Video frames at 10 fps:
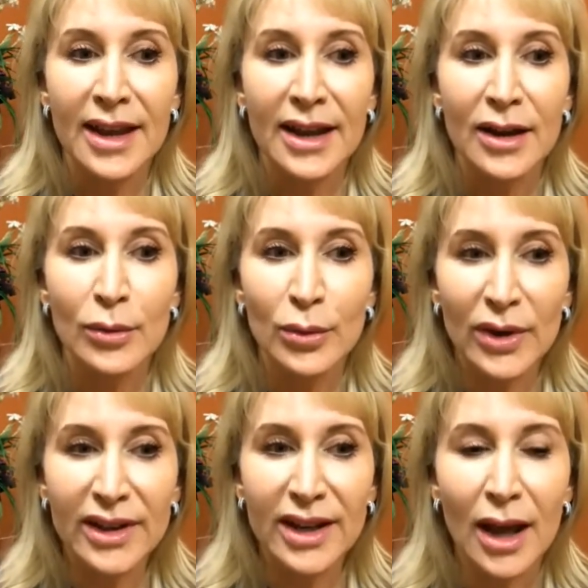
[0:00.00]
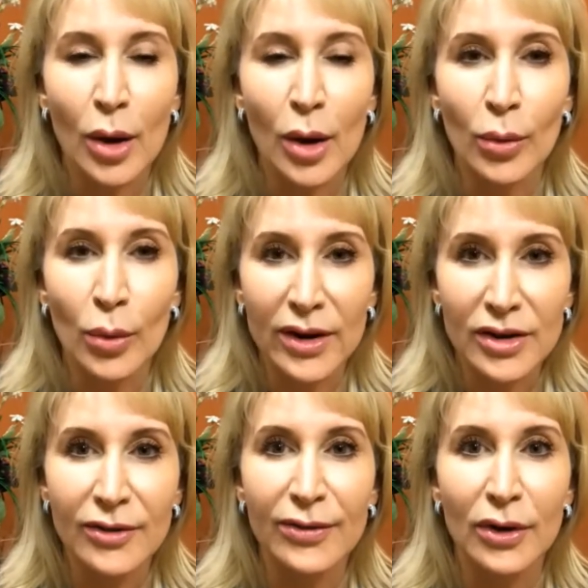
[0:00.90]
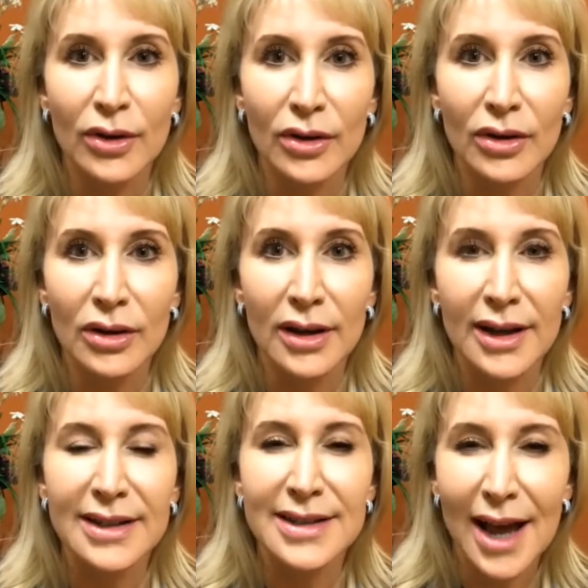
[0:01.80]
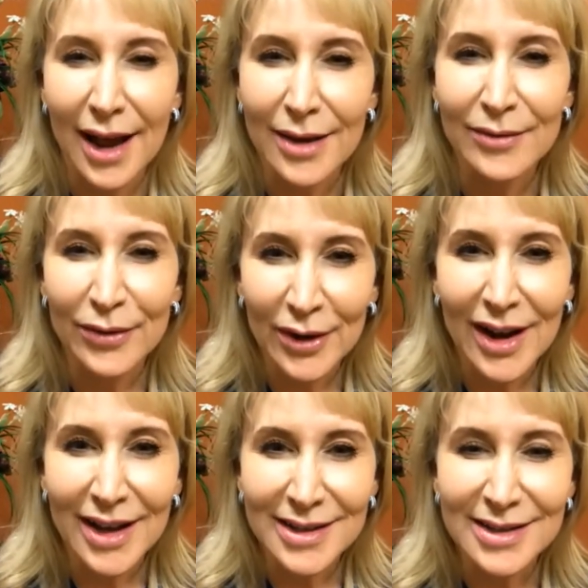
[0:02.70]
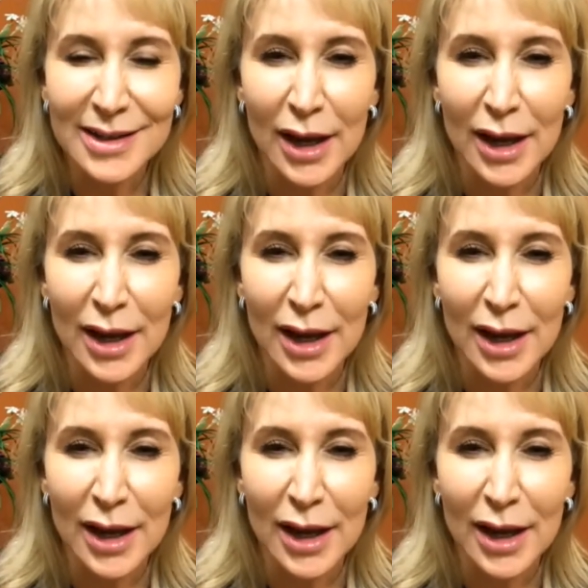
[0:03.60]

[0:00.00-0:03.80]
really a wonderful time for us.